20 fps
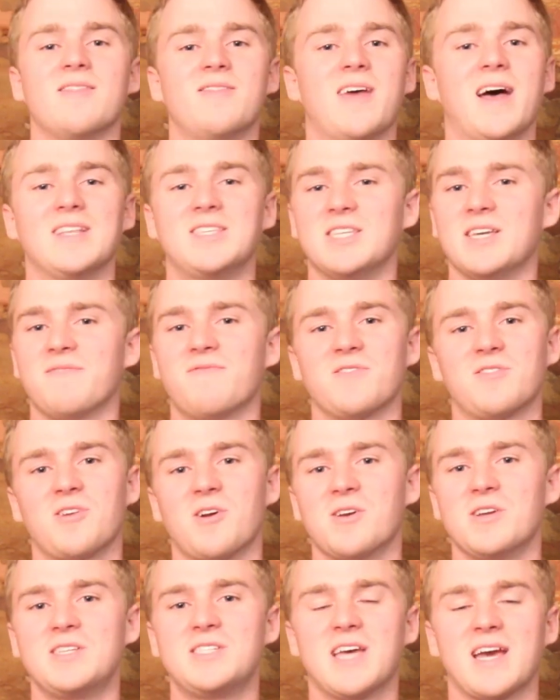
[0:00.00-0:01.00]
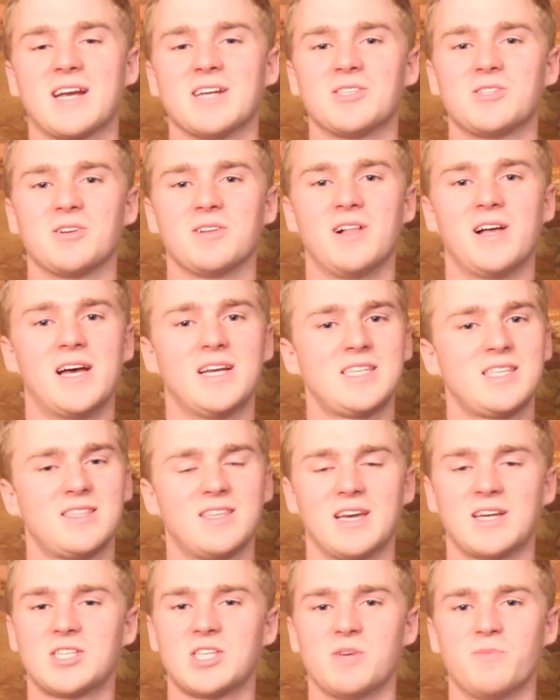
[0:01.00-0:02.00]
That's it for thirty seconds or less.
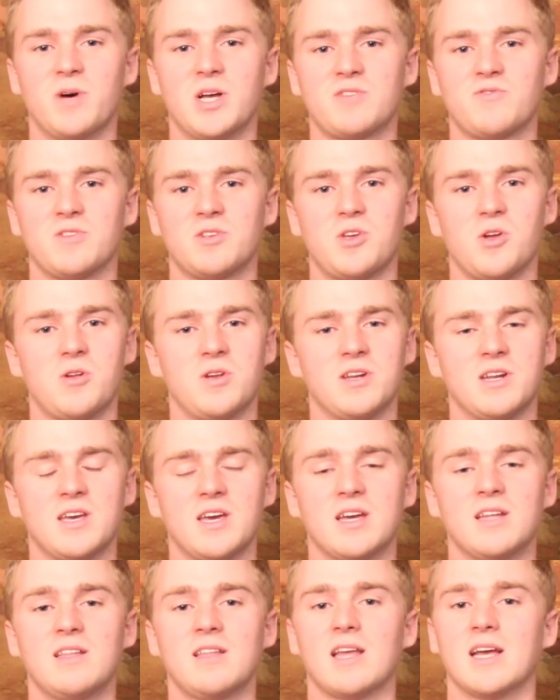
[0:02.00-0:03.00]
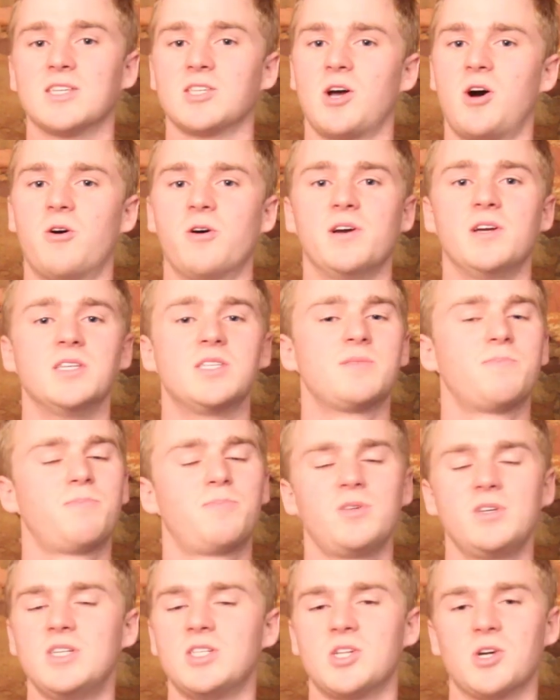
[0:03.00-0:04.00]
Thanks so much for tuning in. As always,
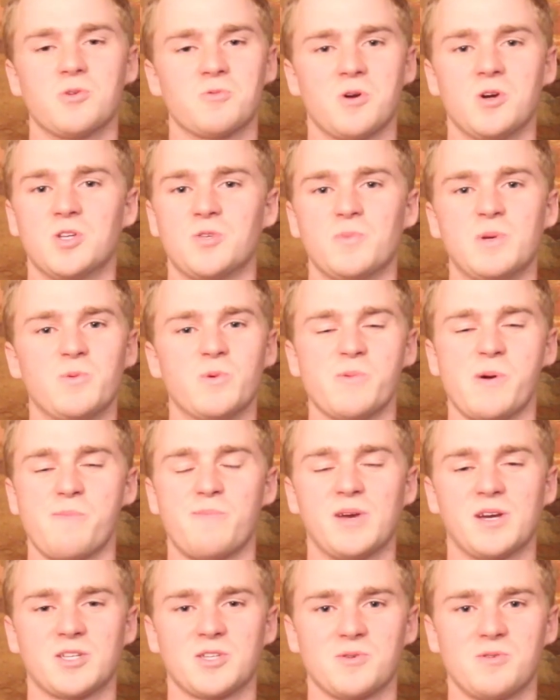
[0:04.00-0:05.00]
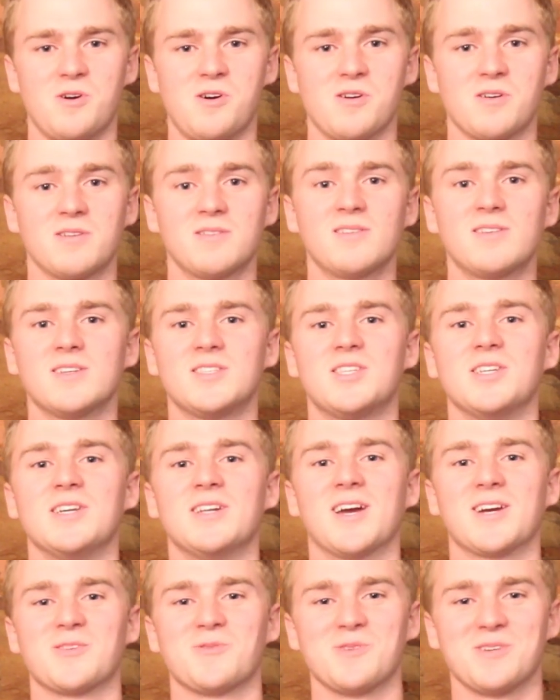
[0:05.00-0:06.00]
please don't roast me when my picks are wrong. See
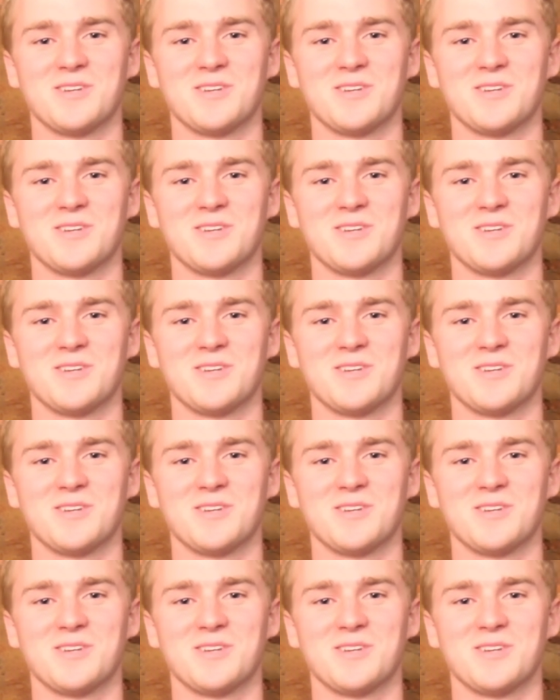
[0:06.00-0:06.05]
you next